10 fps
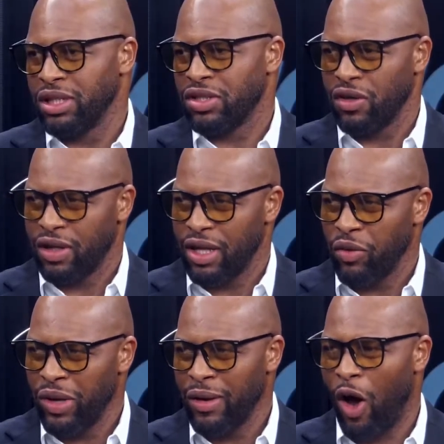So
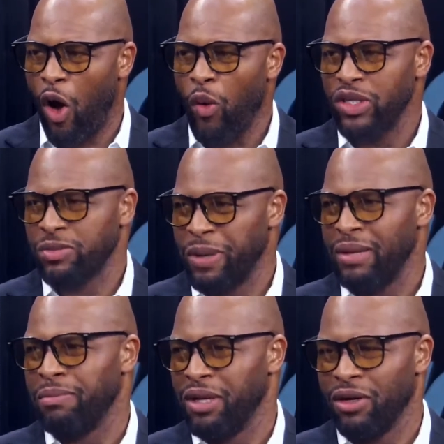we've always
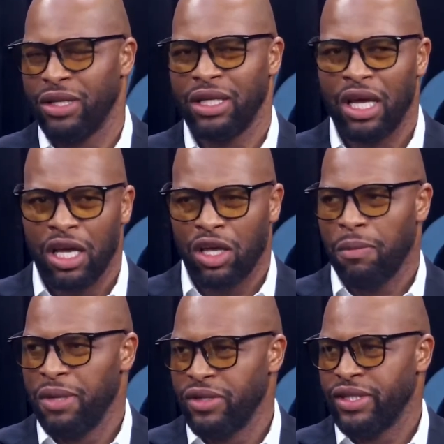been building
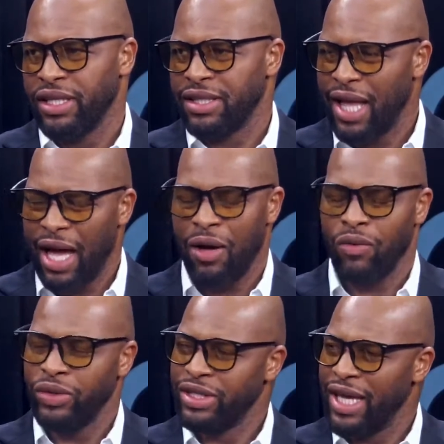communities. Now
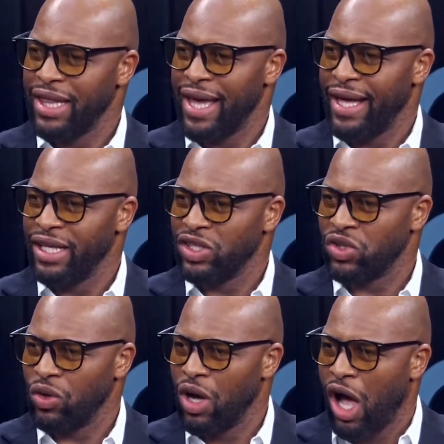we take that
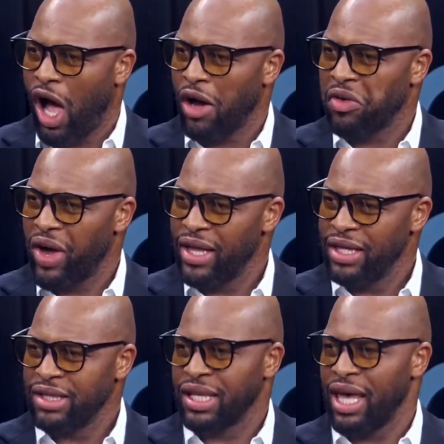into a grander
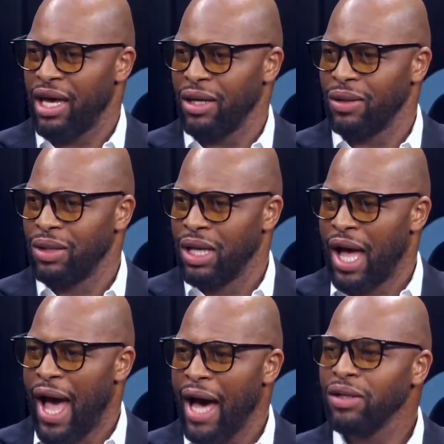scale.
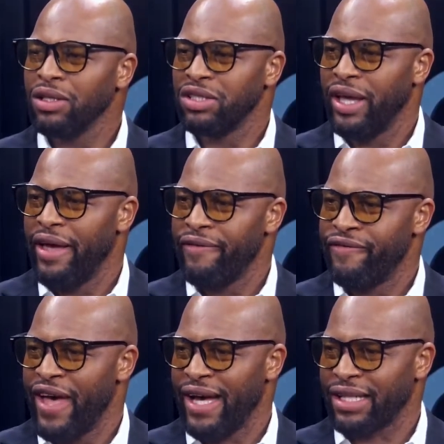How does it
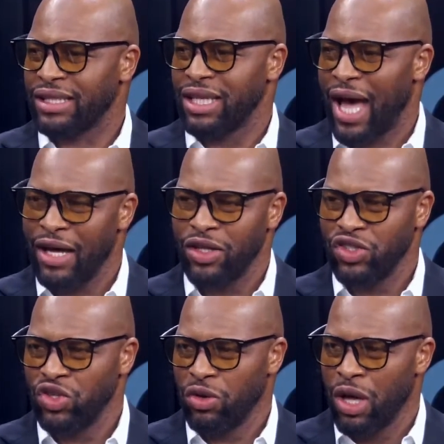affect? How
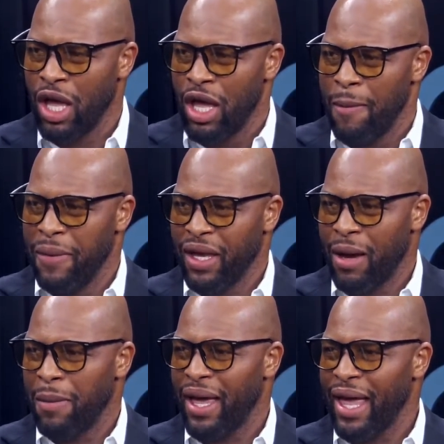does you
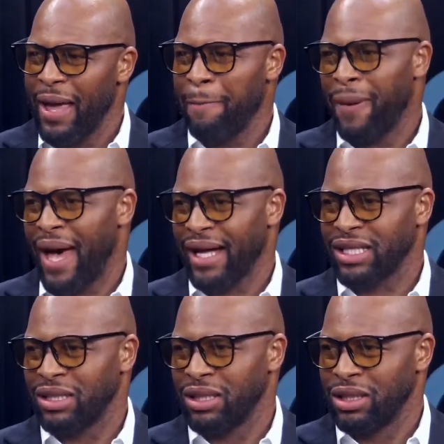become an
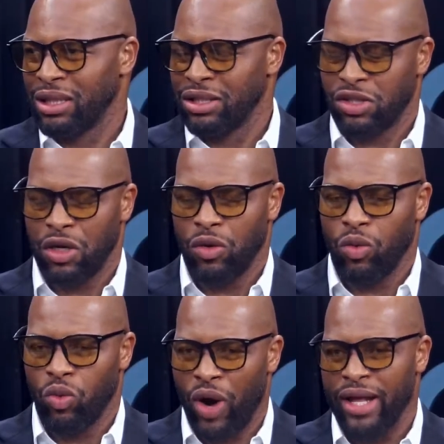impact? So
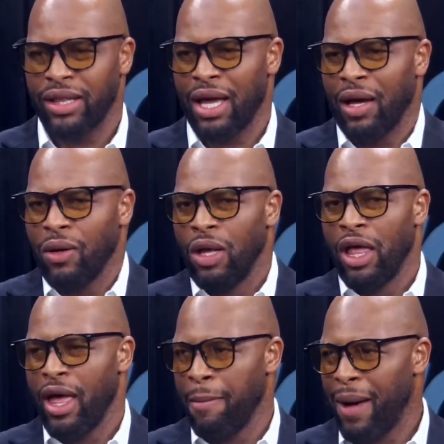right now
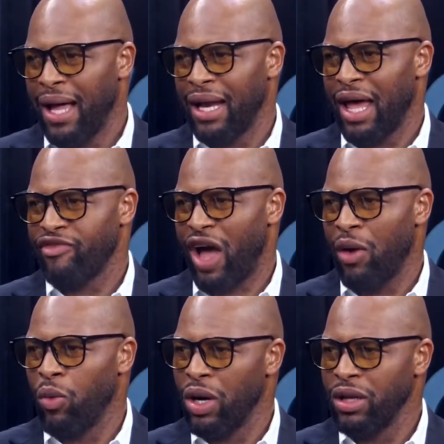in my life, I
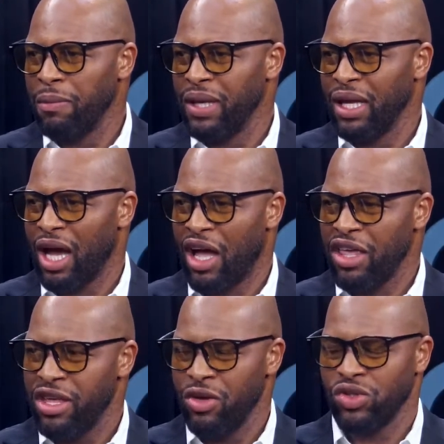want to be a
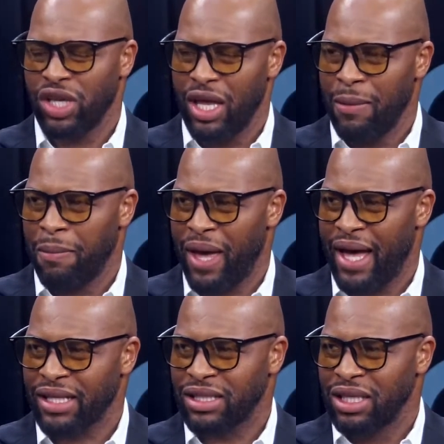huge
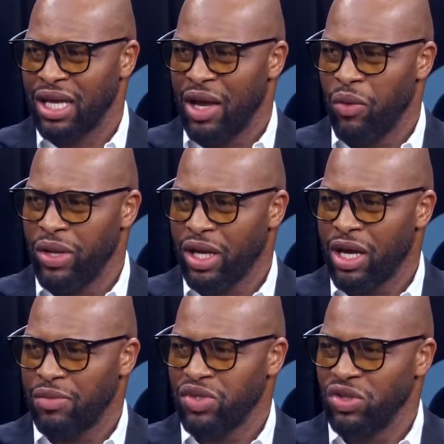impact when it
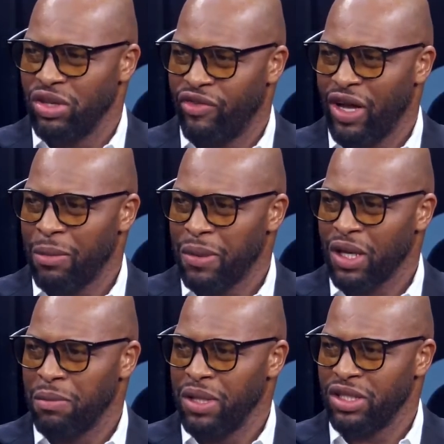comes to developing
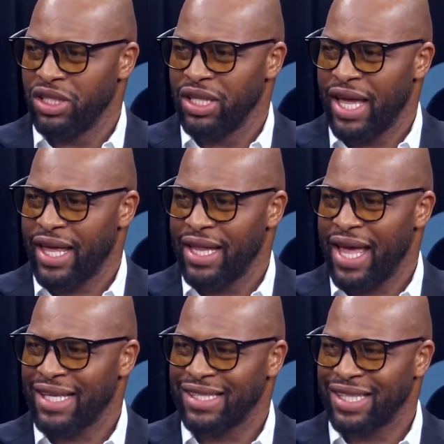community that can
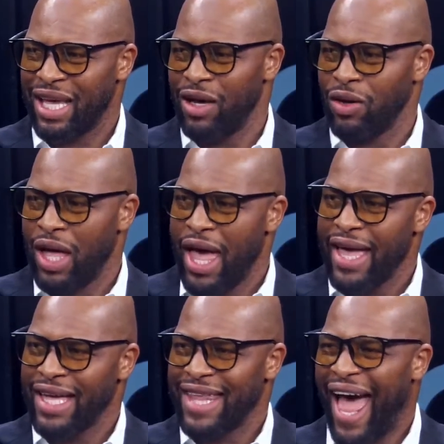excel and
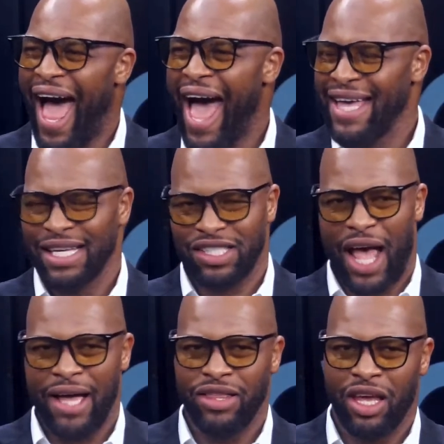get the highest
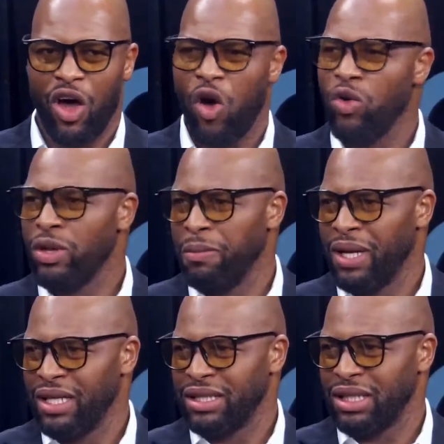out of their own
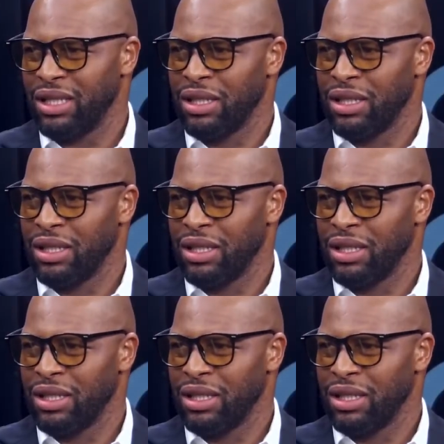ability.